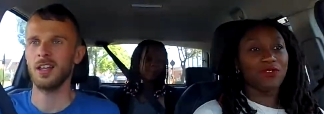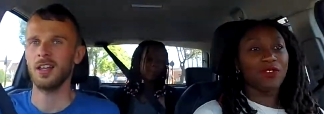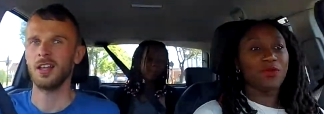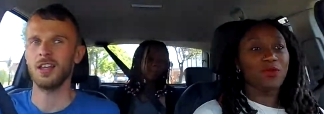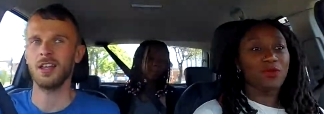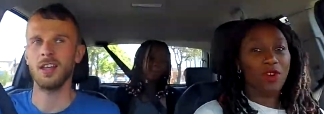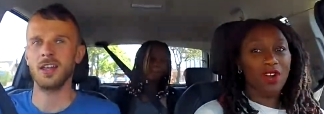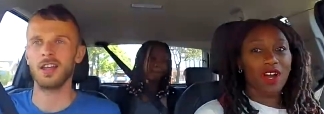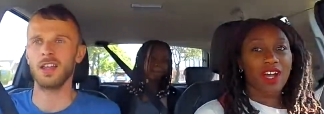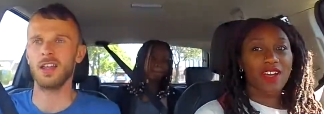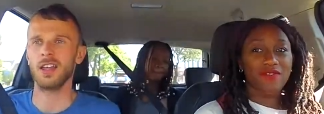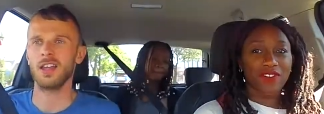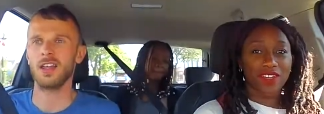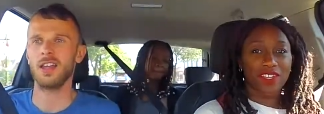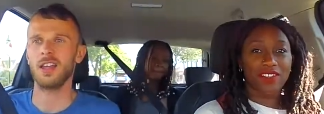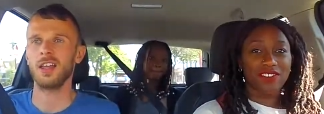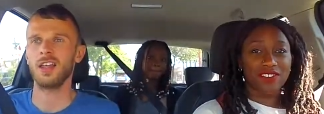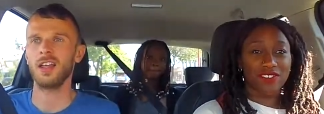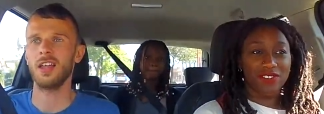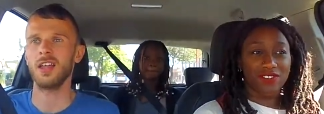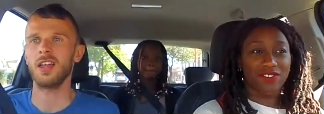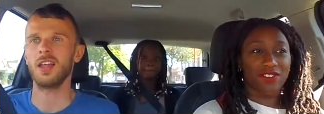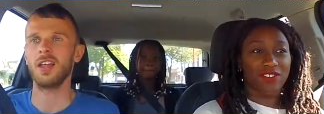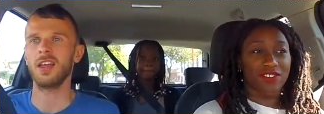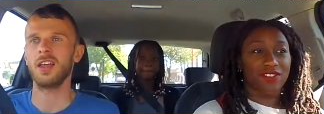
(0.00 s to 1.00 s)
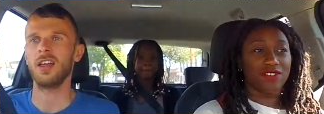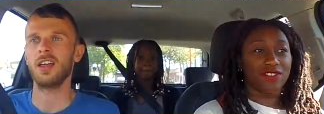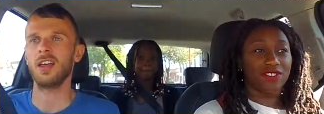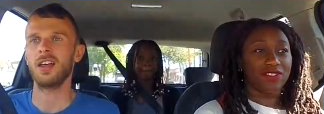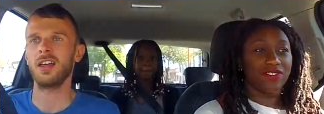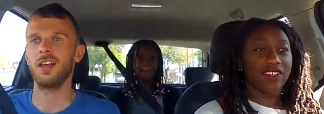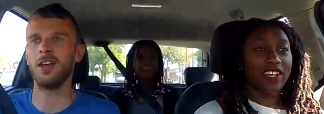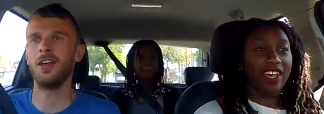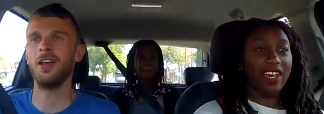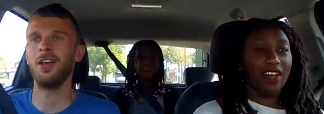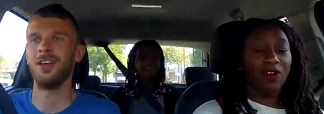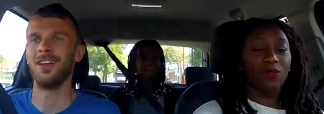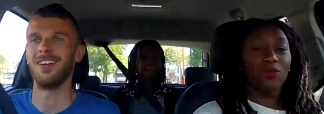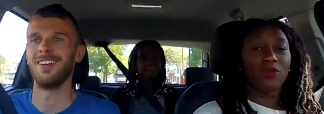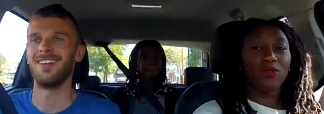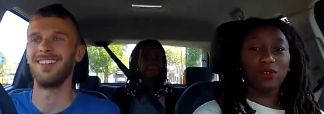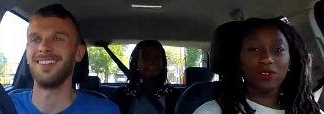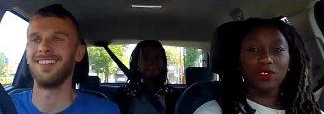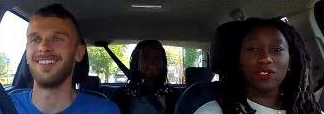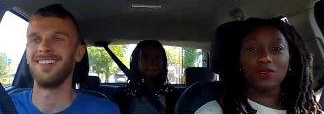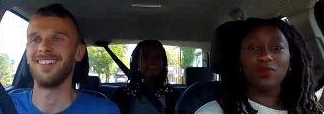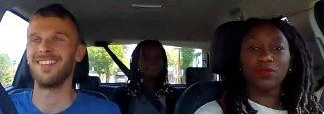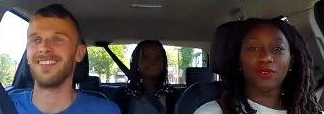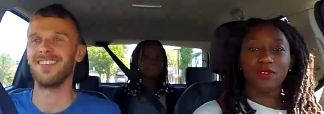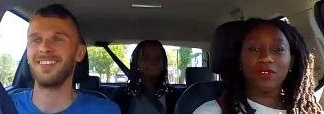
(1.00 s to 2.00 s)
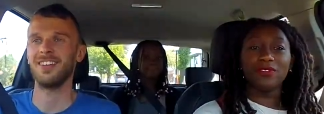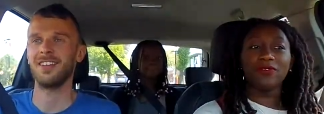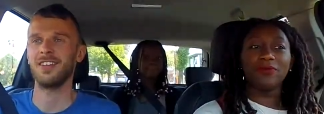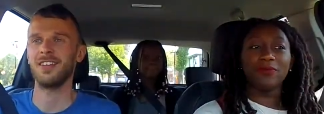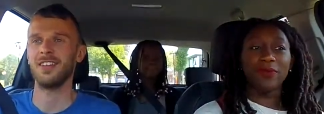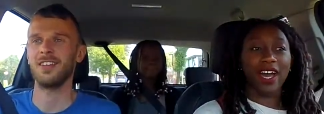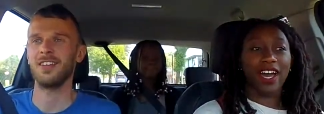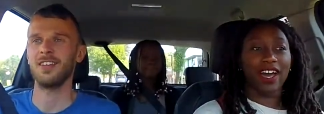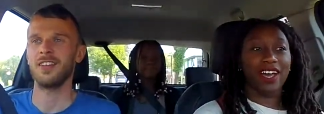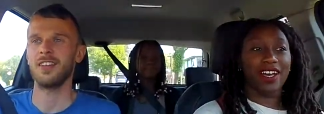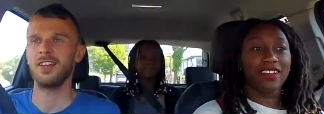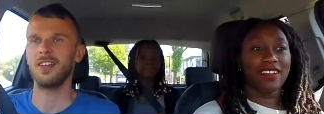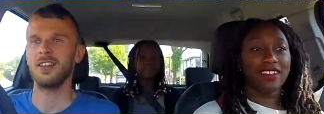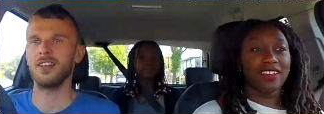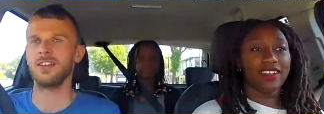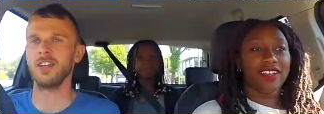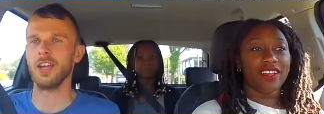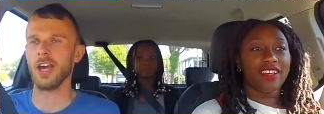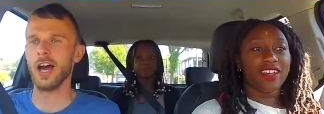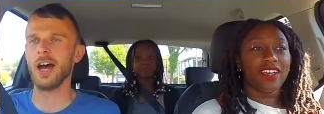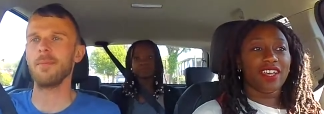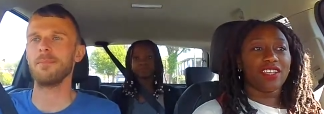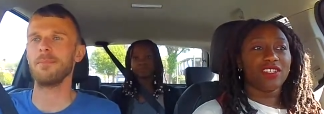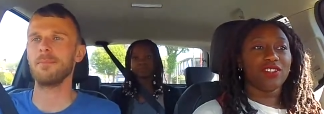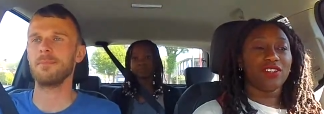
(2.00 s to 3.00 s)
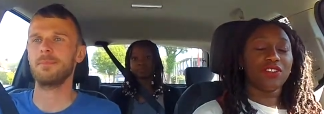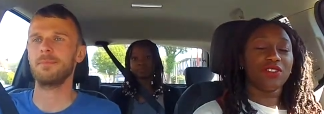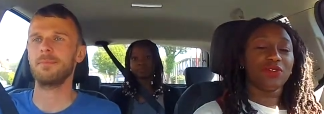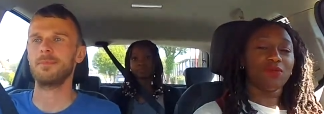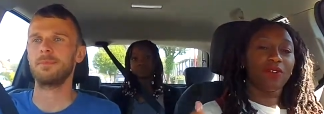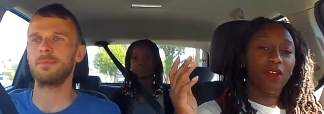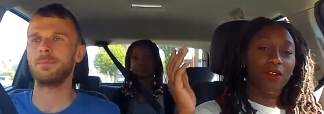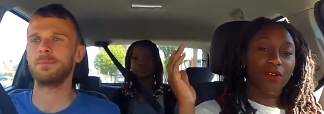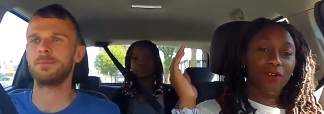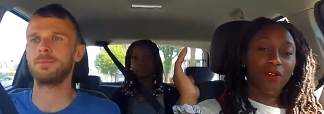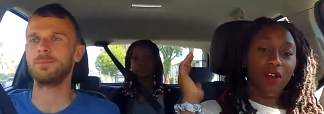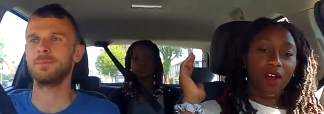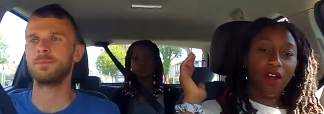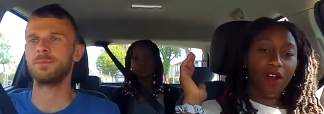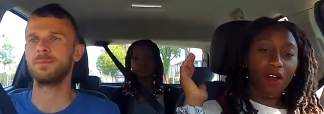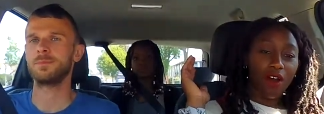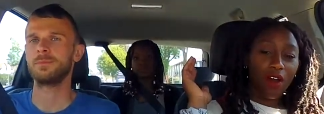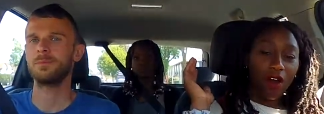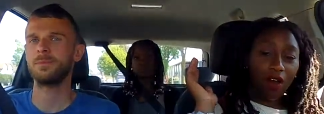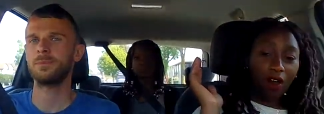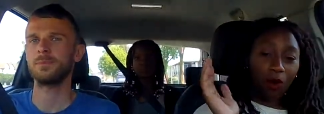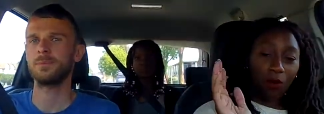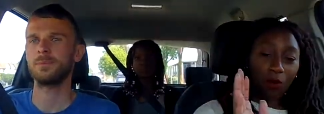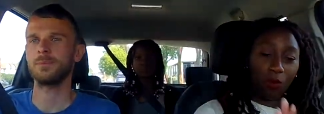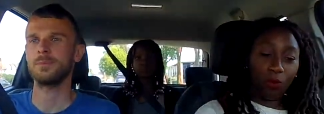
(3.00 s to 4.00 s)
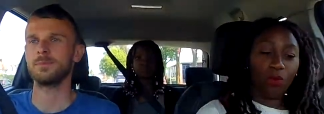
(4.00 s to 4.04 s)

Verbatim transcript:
Speaker 1: from what I've understood, you get a waterproof mat. Yeah. And you throw a